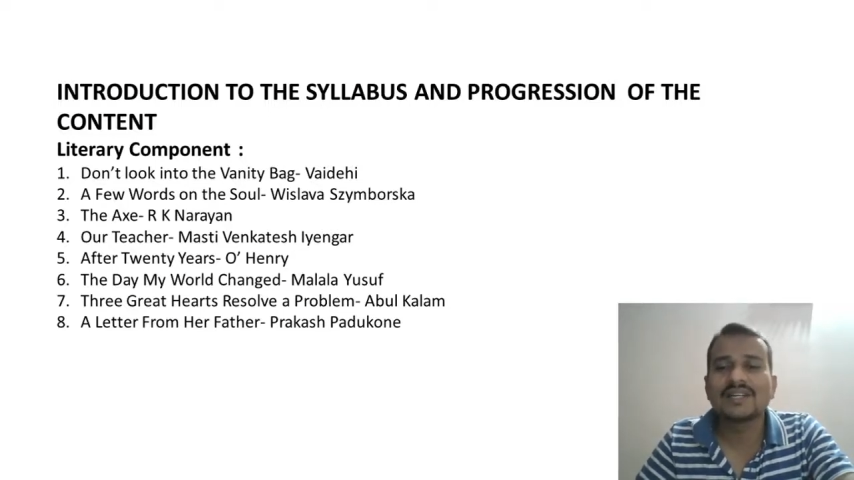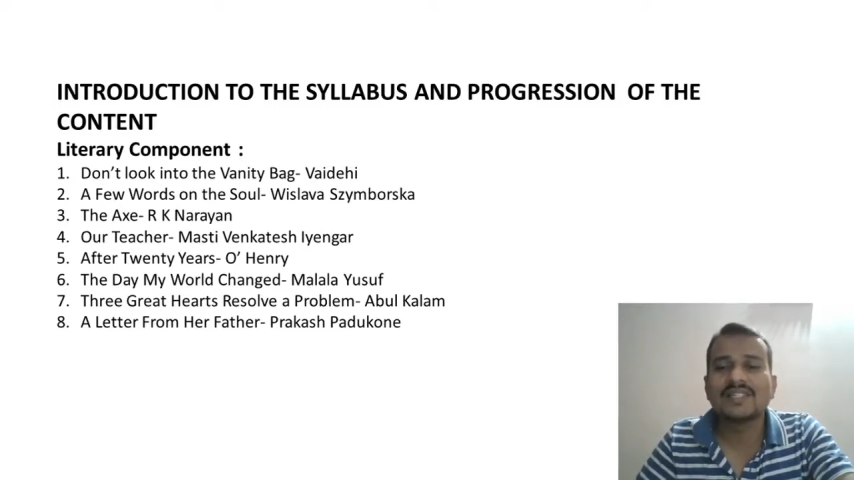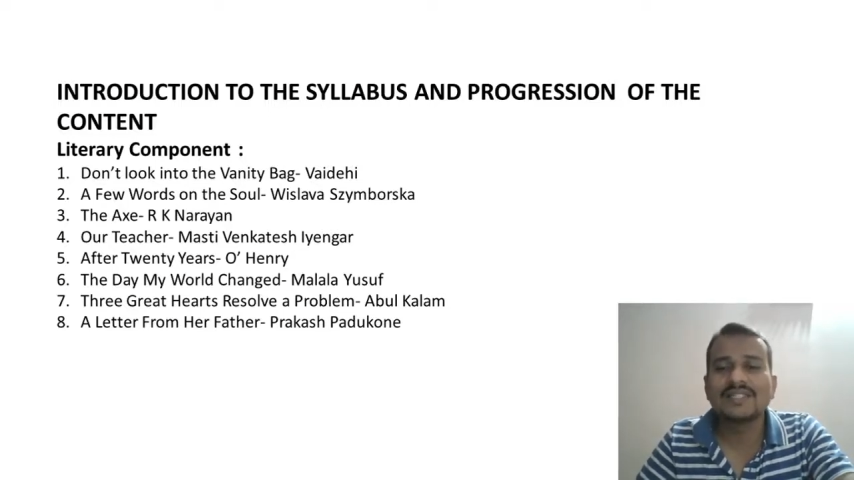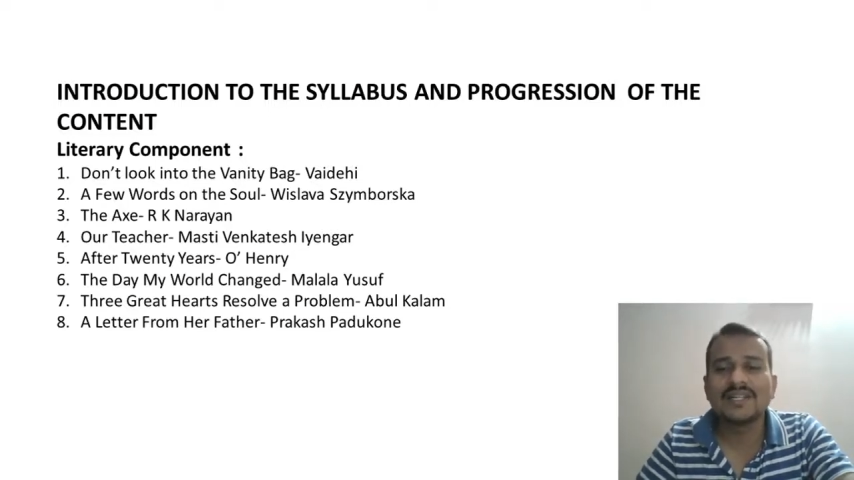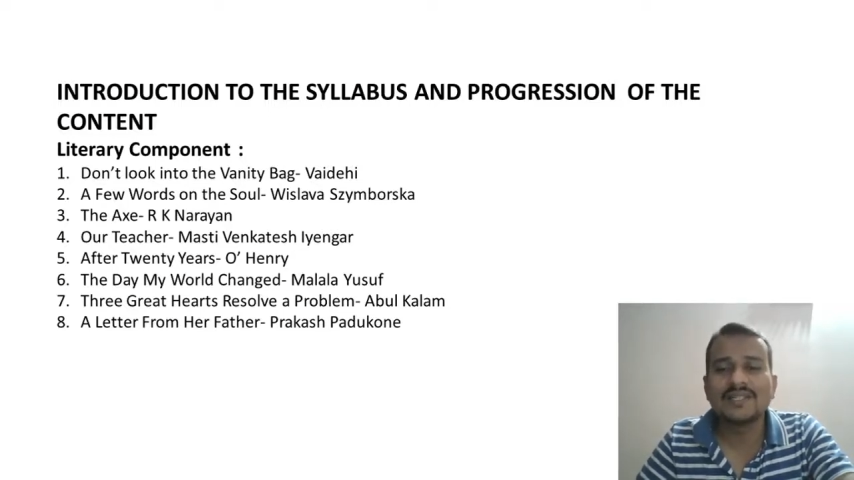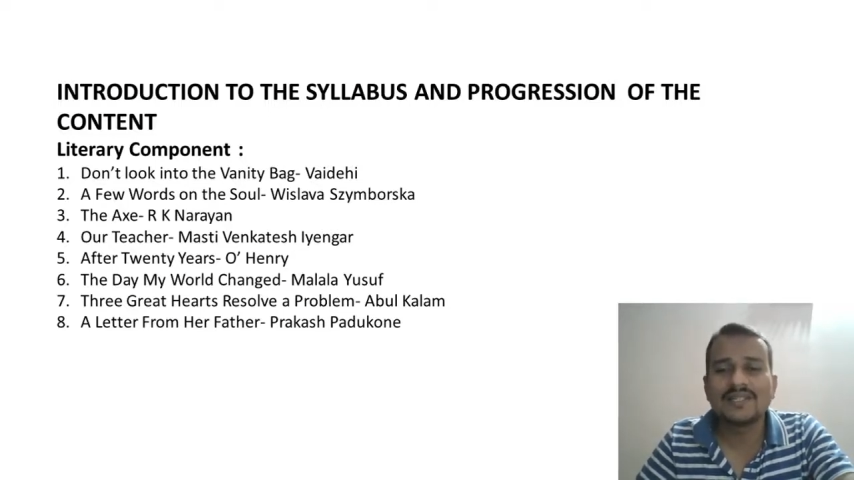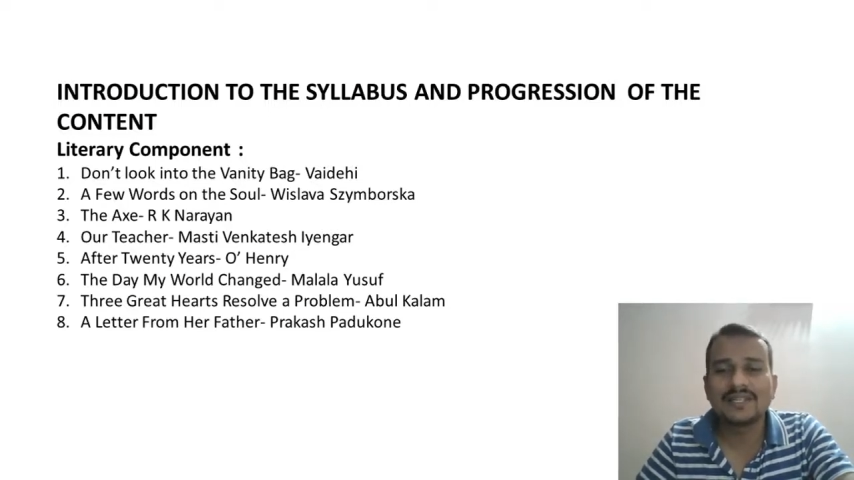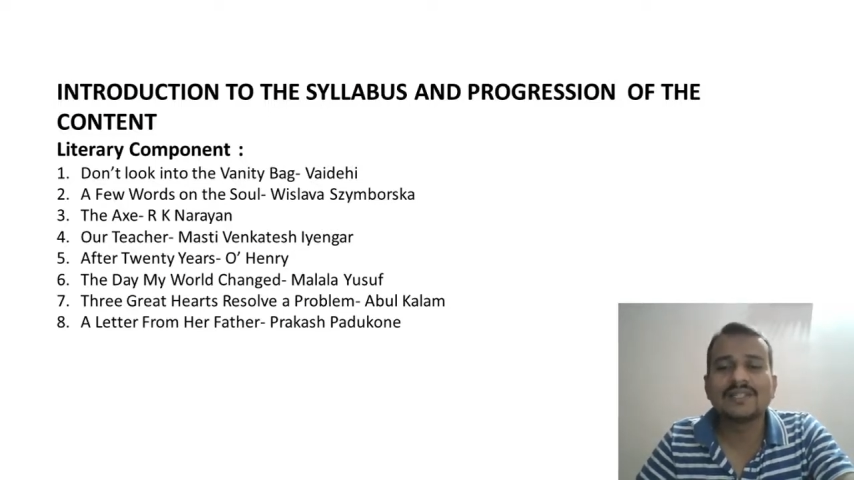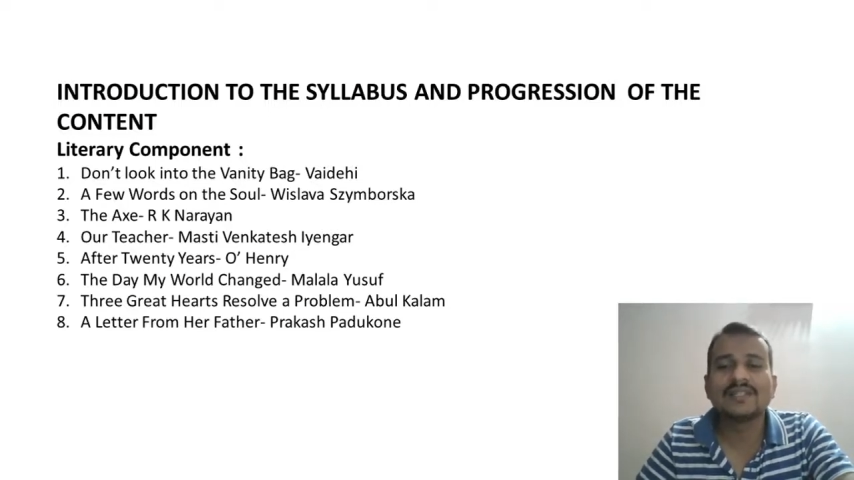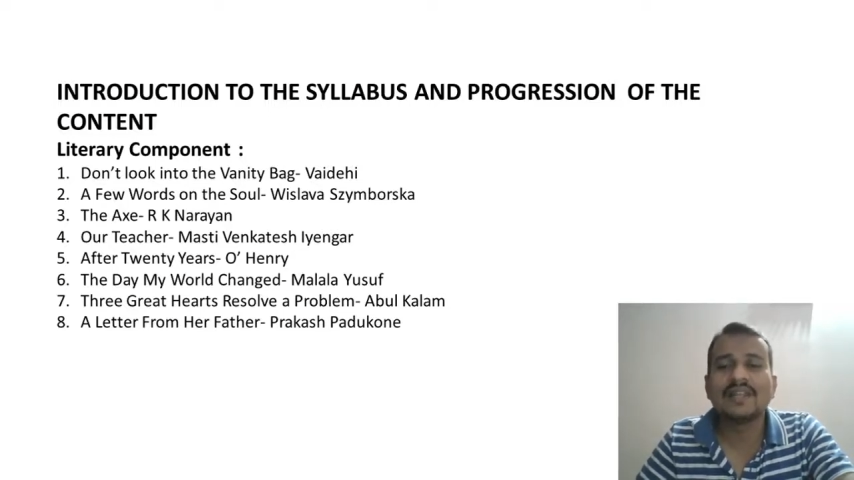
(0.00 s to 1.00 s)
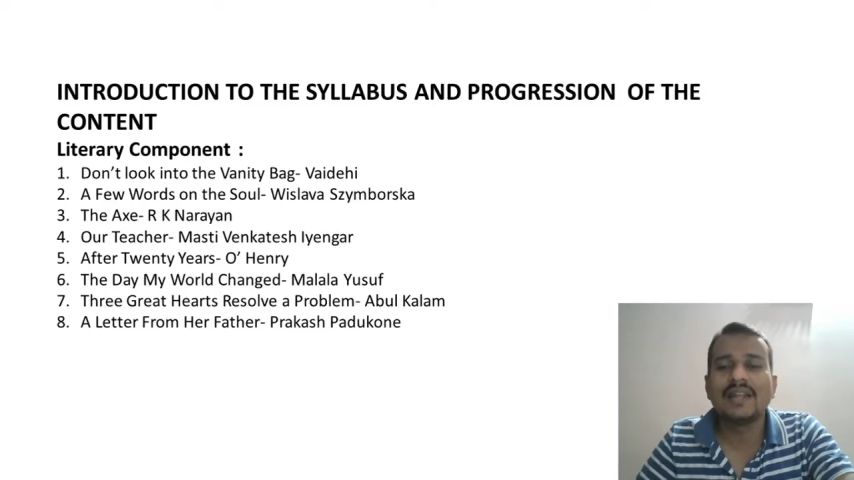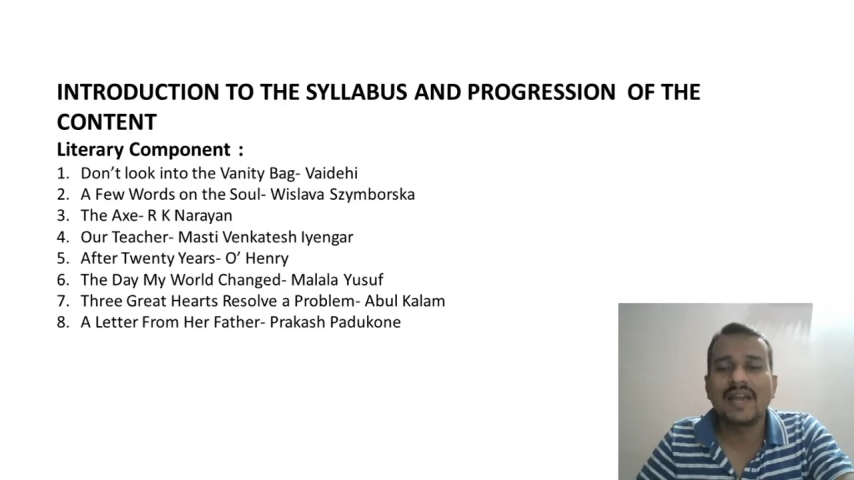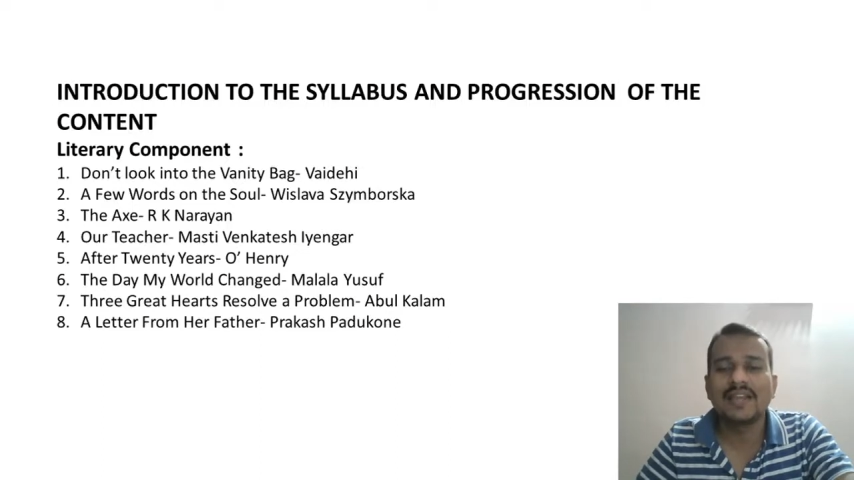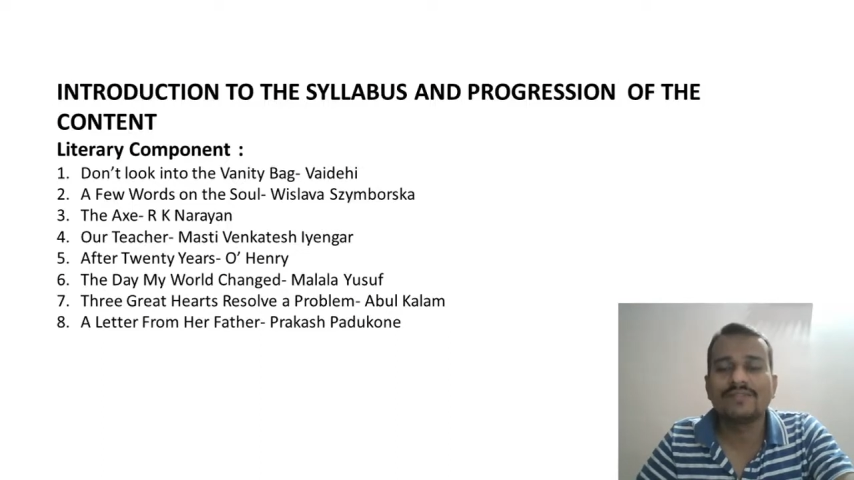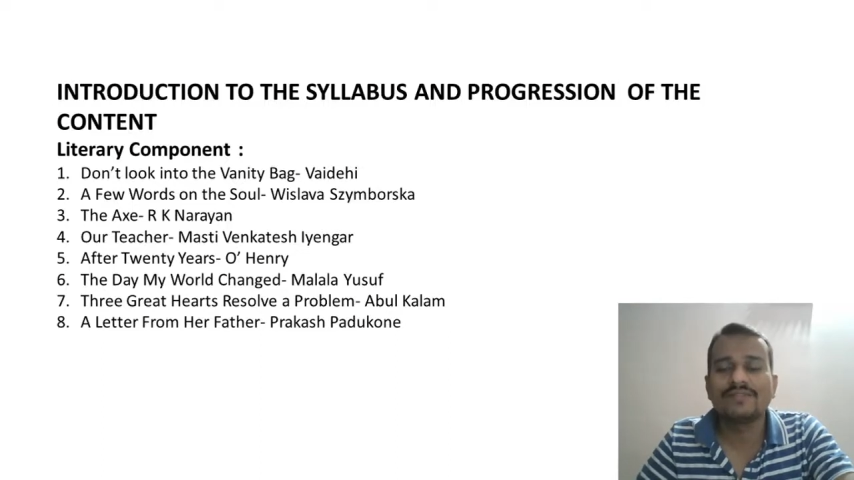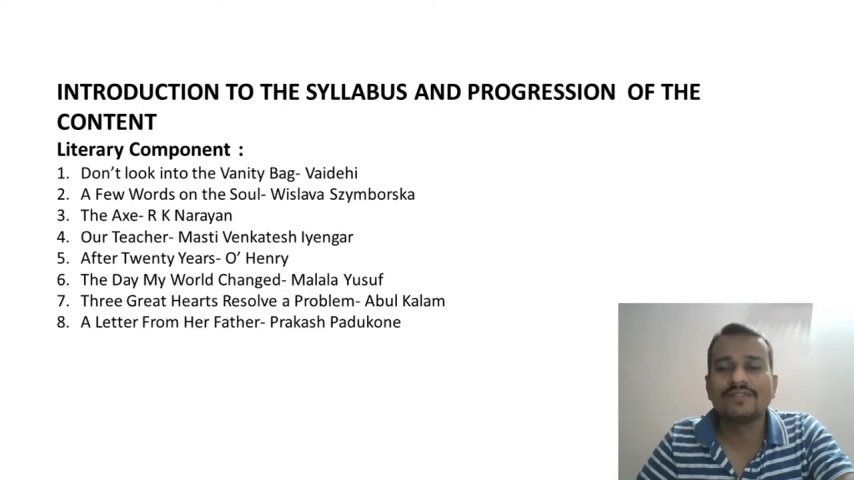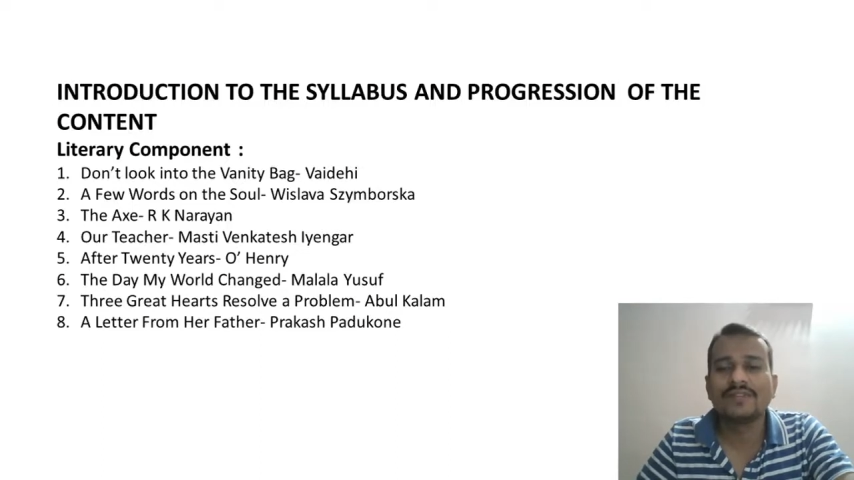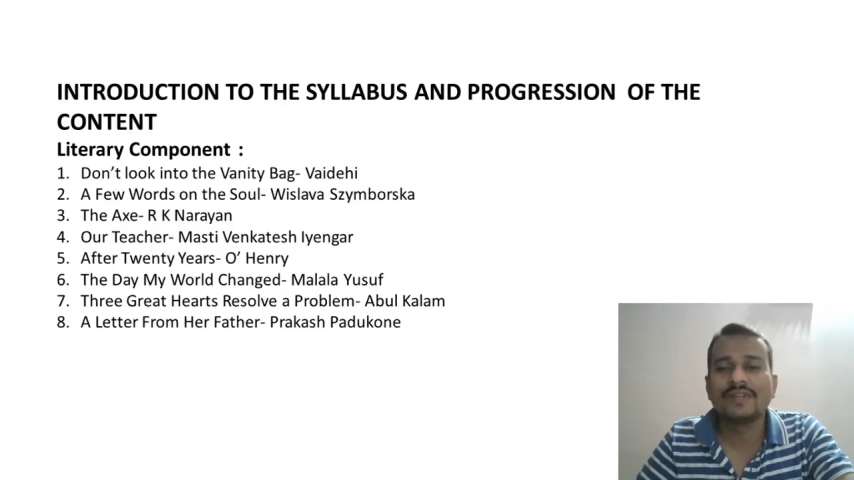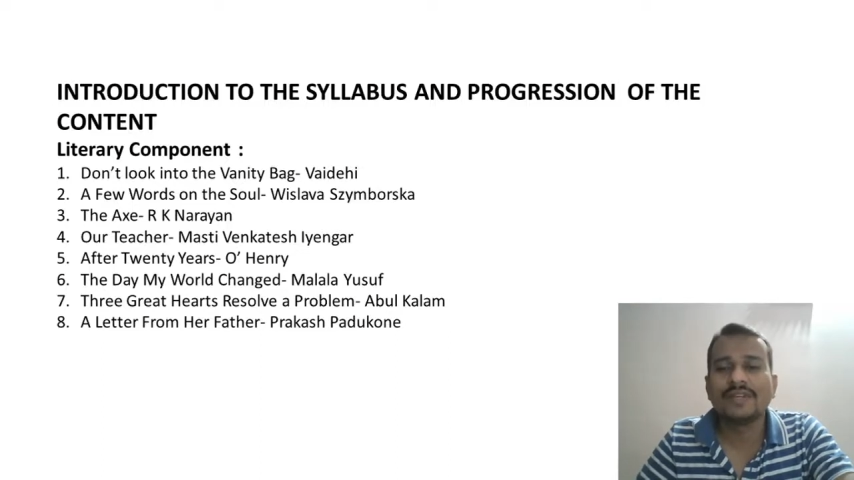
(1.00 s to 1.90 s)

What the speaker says: contented life